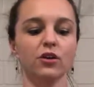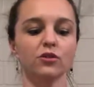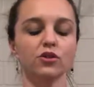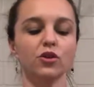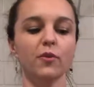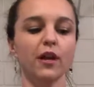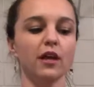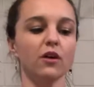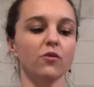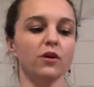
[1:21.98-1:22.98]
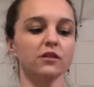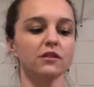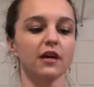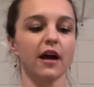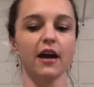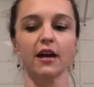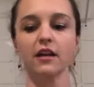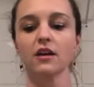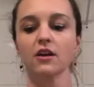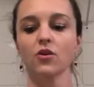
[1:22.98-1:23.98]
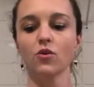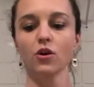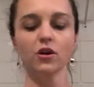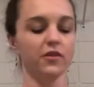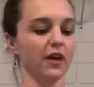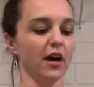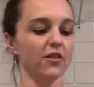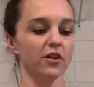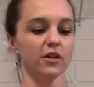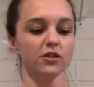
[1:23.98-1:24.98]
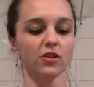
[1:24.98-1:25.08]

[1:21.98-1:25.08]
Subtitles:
too many on one side or the other,